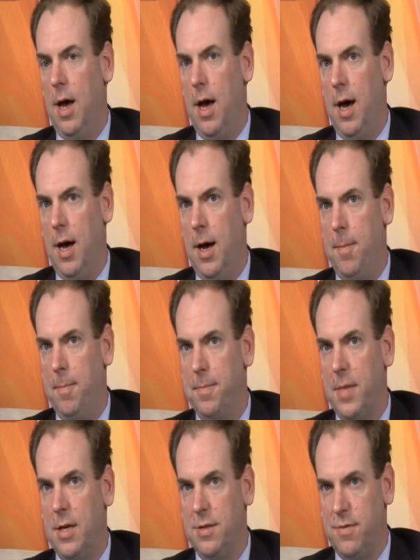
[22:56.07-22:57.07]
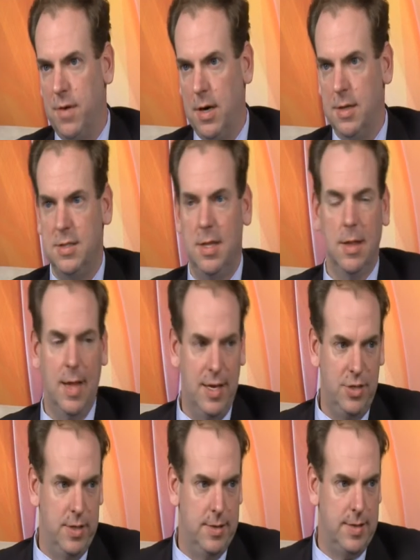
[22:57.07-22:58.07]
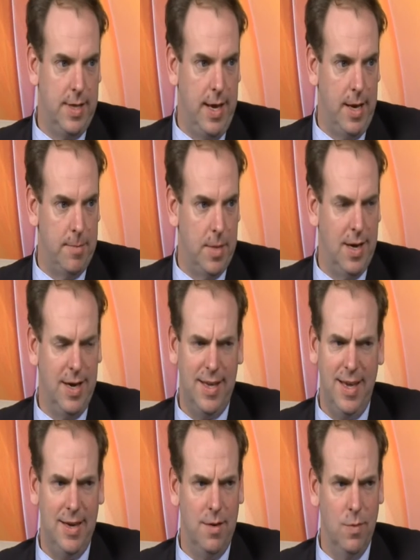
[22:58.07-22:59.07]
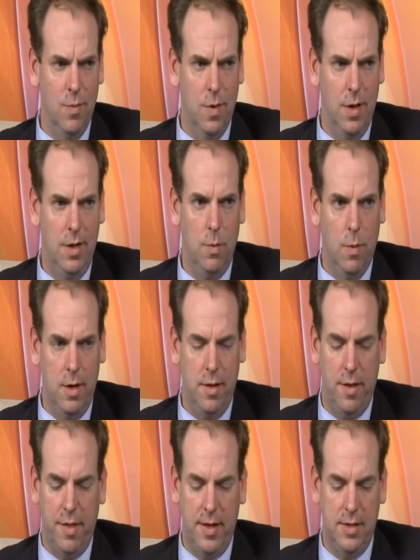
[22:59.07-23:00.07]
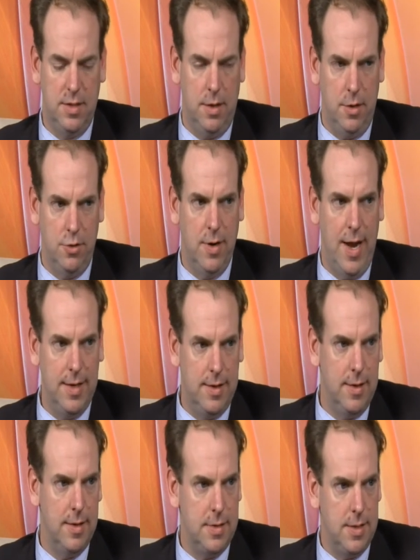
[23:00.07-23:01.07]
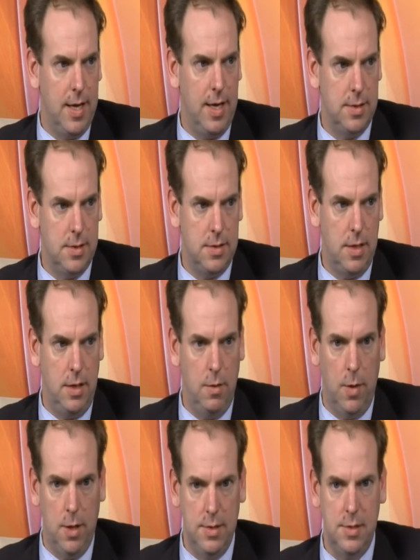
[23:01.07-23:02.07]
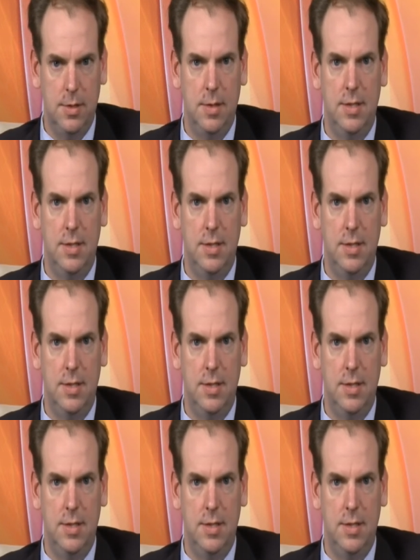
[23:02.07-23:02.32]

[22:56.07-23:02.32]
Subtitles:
As far as the Legends game, again, really one of the things that attracted us to Kansas City was the